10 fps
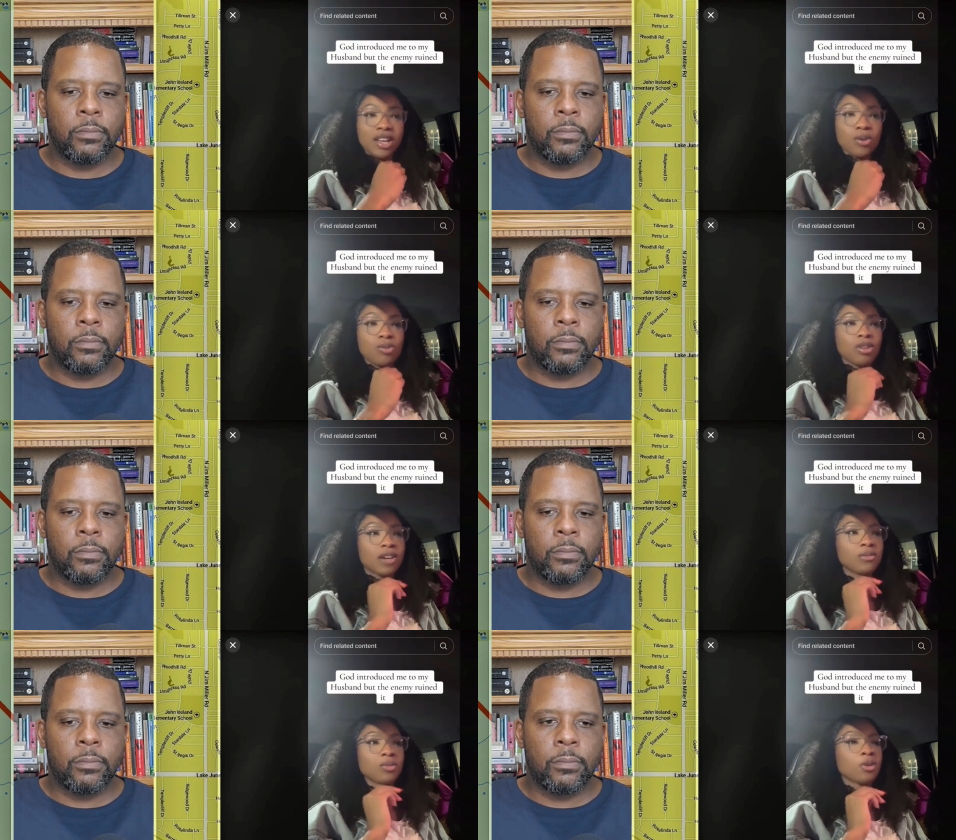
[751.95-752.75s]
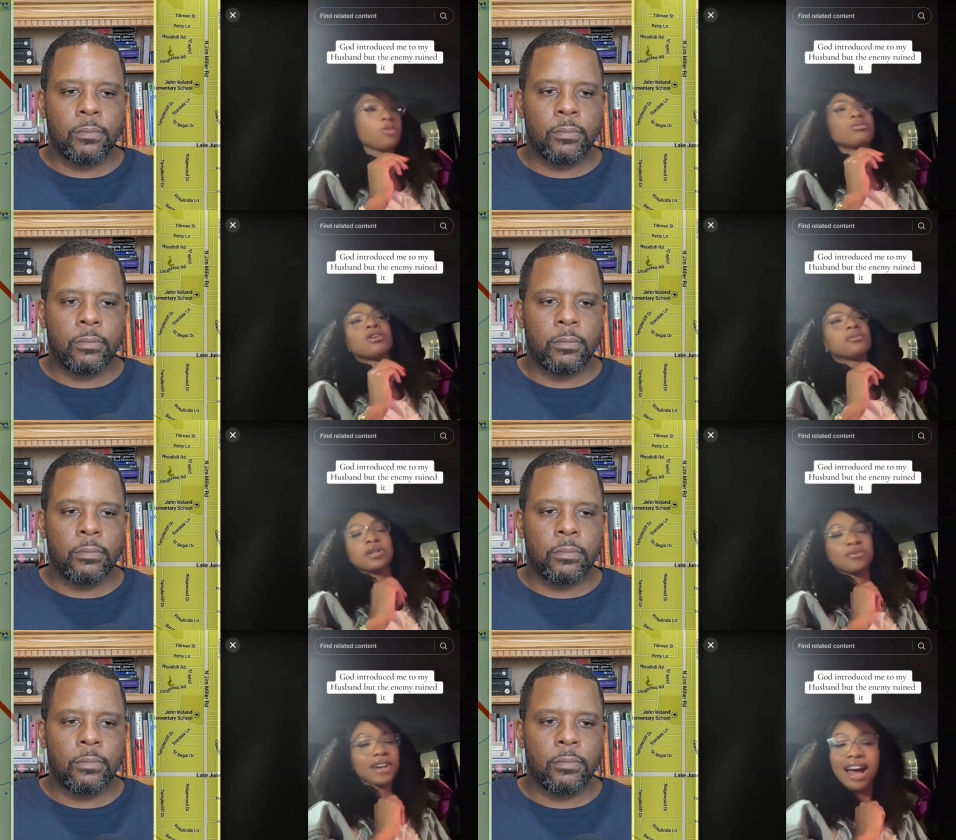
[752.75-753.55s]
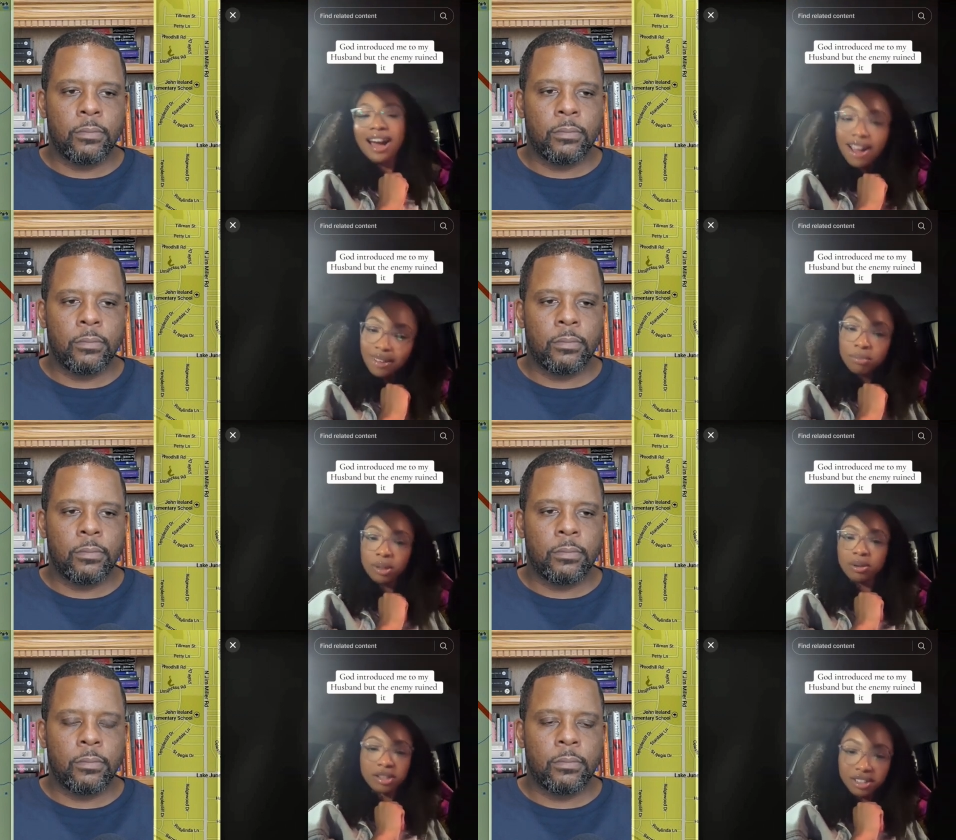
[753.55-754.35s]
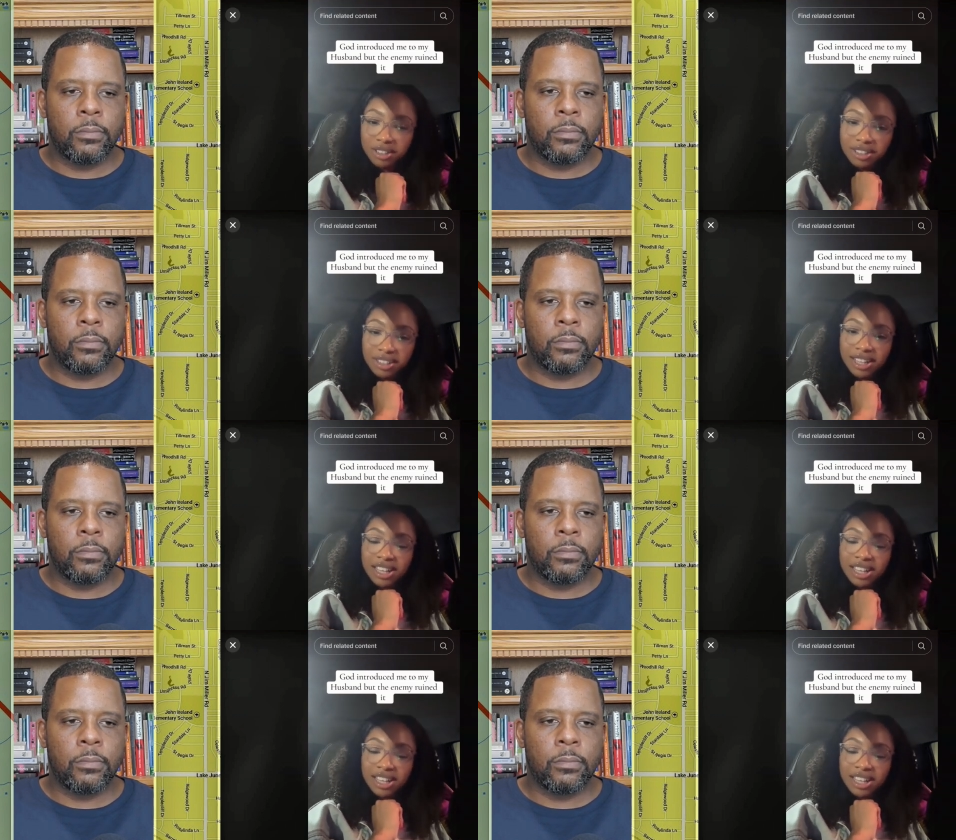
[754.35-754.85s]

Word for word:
Speaker 1: he who loves the world don't love God. Period.